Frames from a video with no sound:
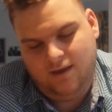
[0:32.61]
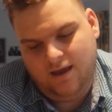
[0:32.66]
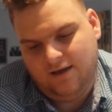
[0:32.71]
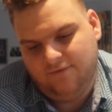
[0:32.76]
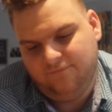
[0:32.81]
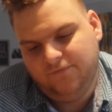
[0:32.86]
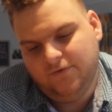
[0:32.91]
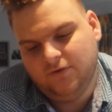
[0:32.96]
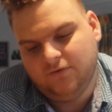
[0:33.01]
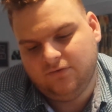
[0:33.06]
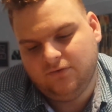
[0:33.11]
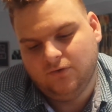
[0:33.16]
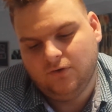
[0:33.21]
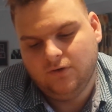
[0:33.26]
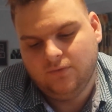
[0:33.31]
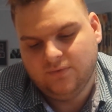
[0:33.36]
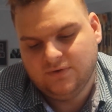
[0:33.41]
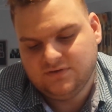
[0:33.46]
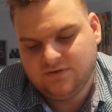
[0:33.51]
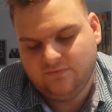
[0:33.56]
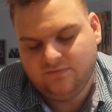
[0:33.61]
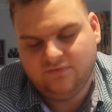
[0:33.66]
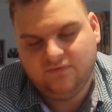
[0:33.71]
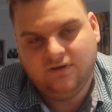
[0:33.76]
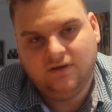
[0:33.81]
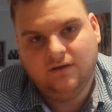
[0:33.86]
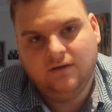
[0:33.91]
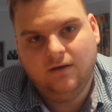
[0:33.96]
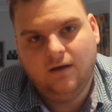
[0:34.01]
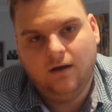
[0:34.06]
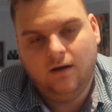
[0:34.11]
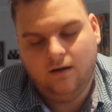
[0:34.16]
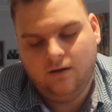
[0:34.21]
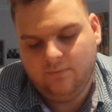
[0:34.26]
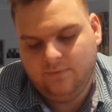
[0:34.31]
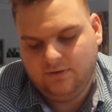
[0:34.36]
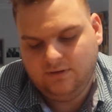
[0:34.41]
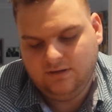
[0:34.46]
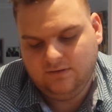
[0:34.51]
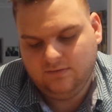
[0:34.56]
our first thought was obviously
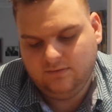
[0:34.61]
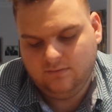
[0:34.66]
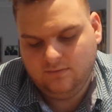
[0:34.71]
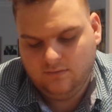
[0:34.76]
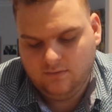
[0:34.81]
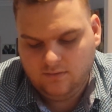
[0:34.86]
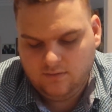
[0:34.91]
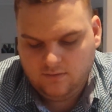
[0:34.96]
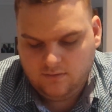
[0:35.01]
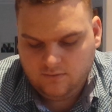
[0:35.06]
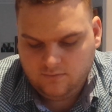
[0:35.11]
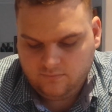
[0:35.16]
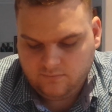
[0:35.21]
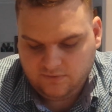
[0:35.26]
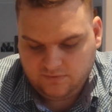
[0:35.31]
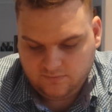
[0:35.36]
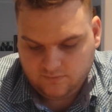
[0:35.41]
we